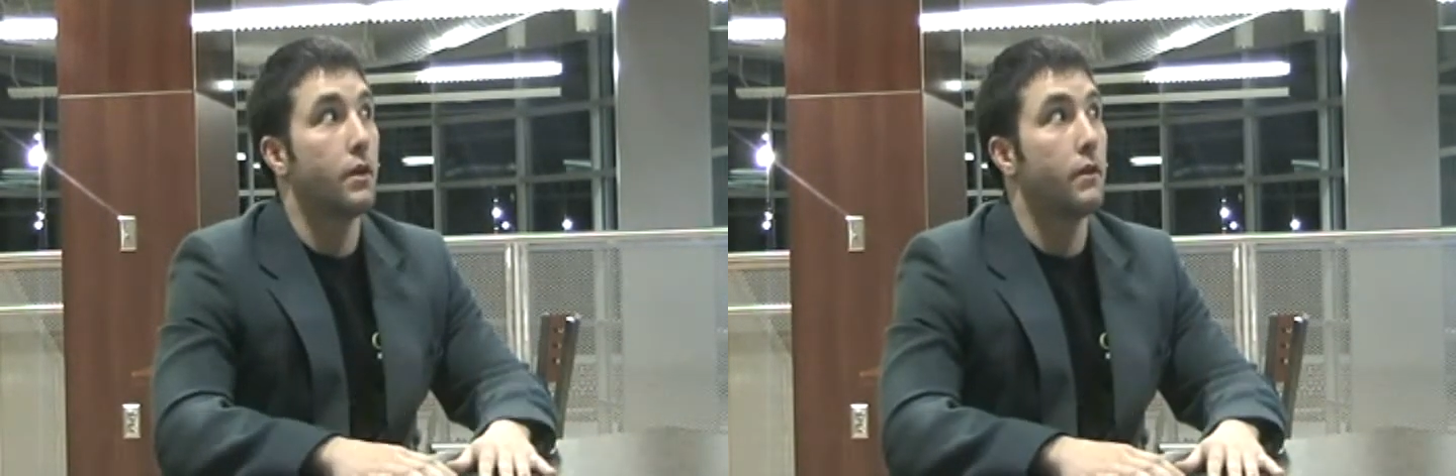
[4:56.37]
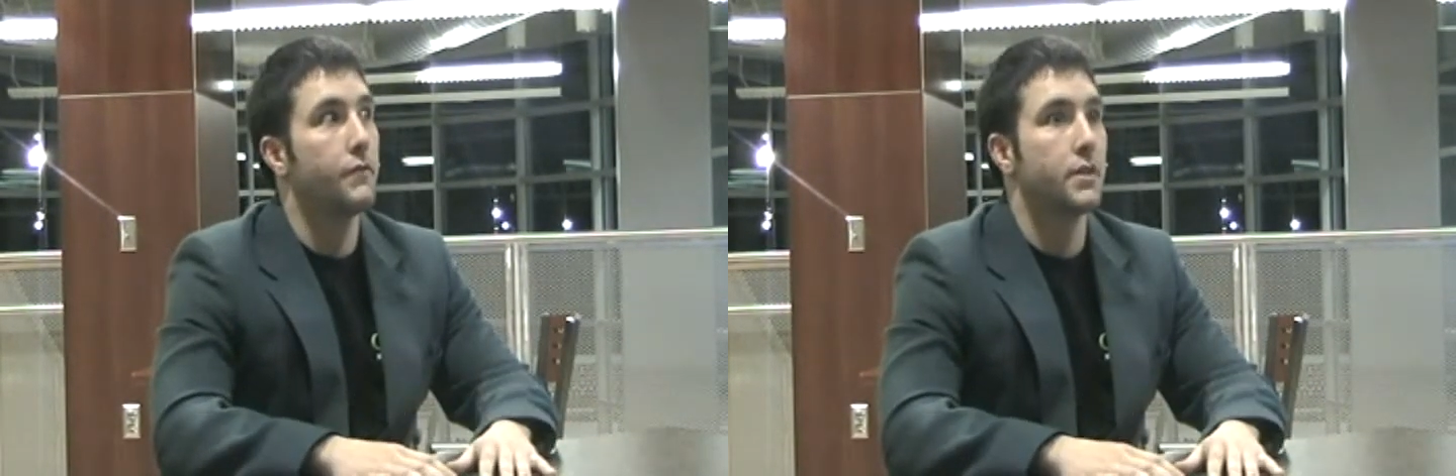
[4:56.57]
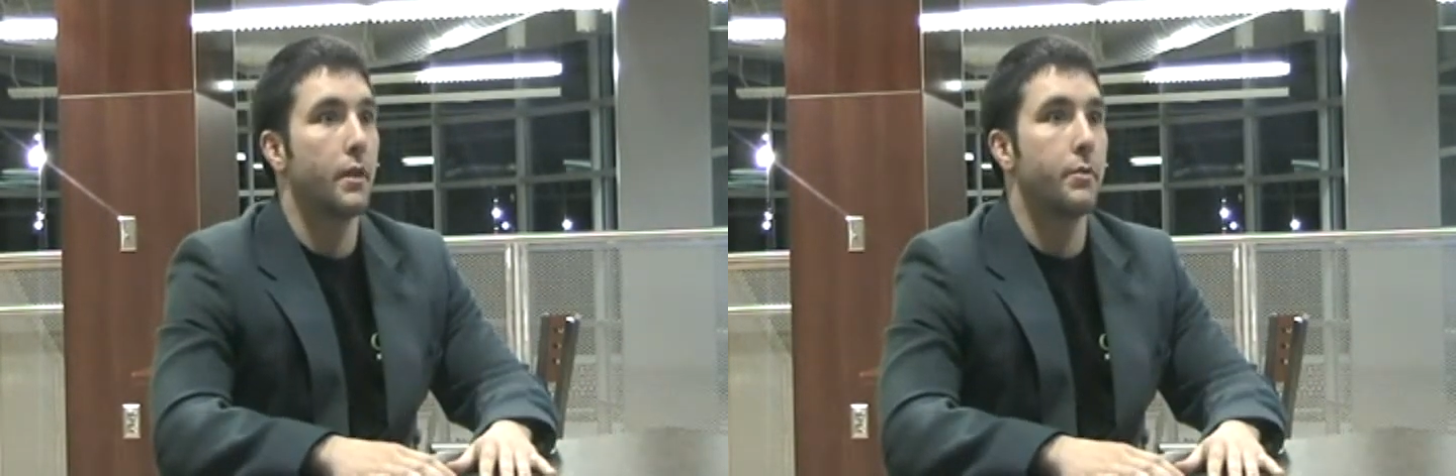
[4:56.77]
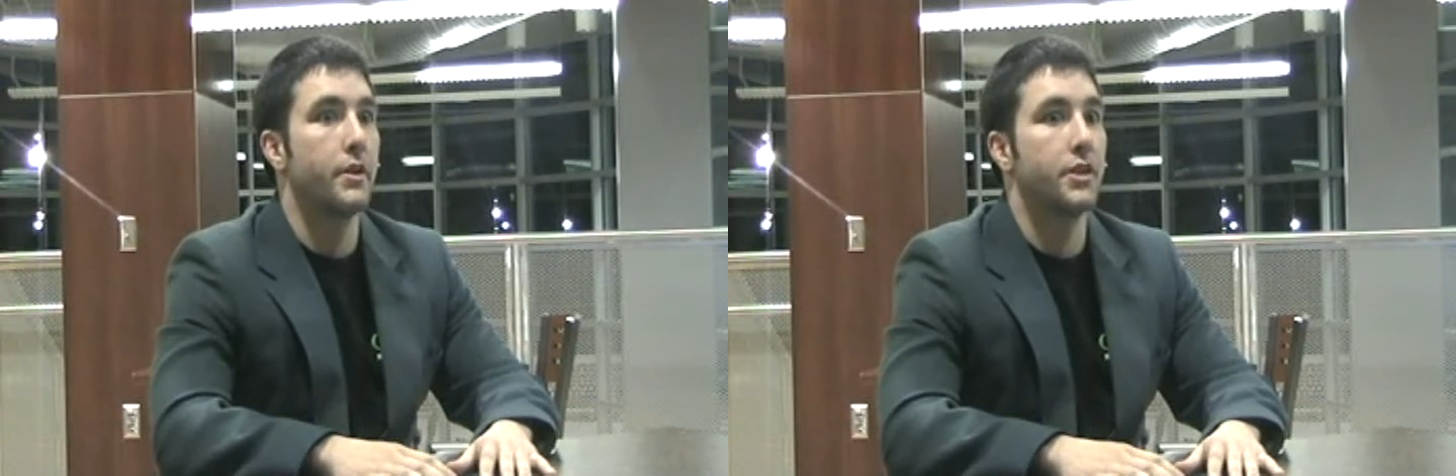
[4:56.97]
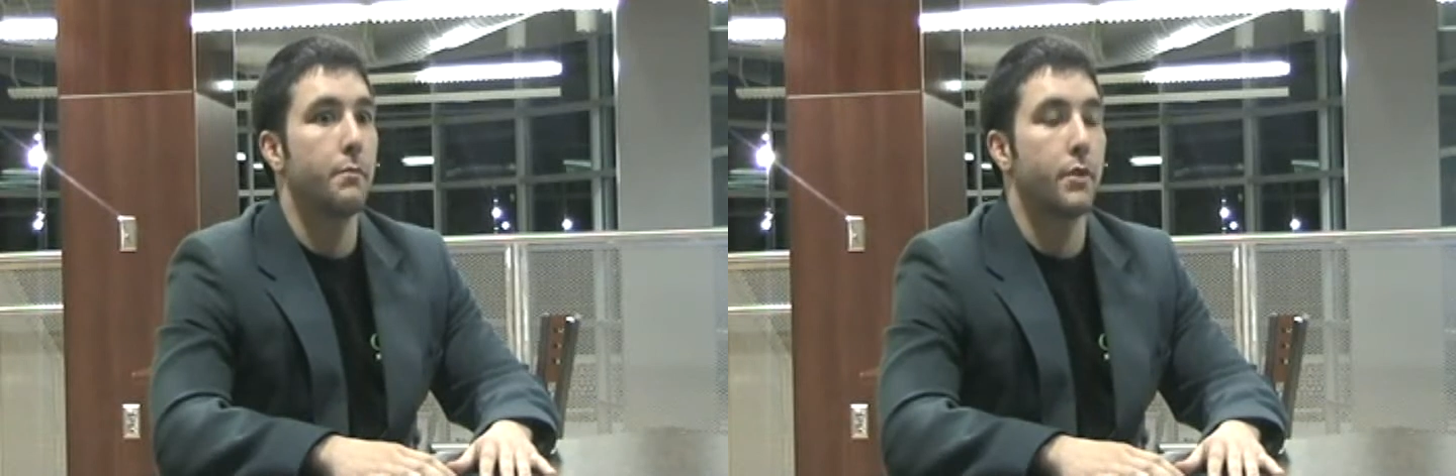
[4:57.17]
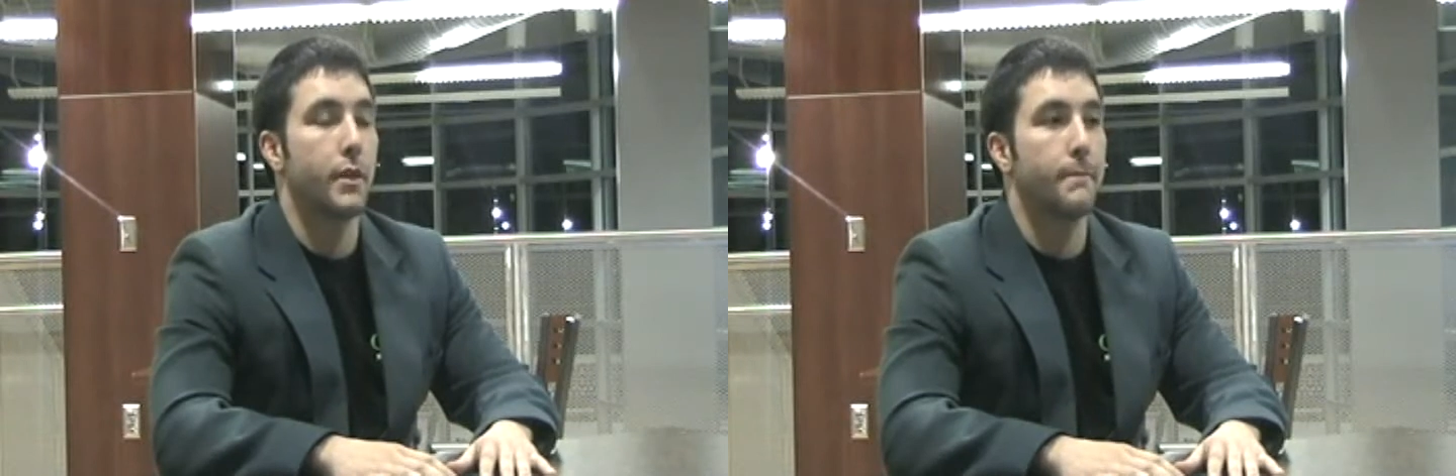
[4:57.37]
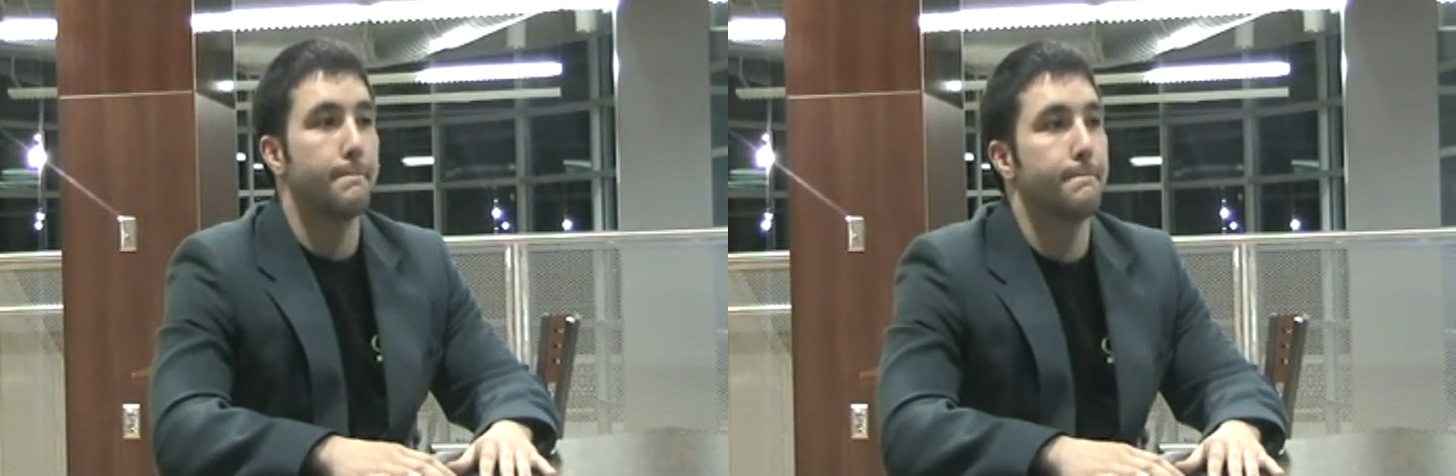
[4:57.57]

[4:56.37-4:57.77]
of Celebrity Jeopardy.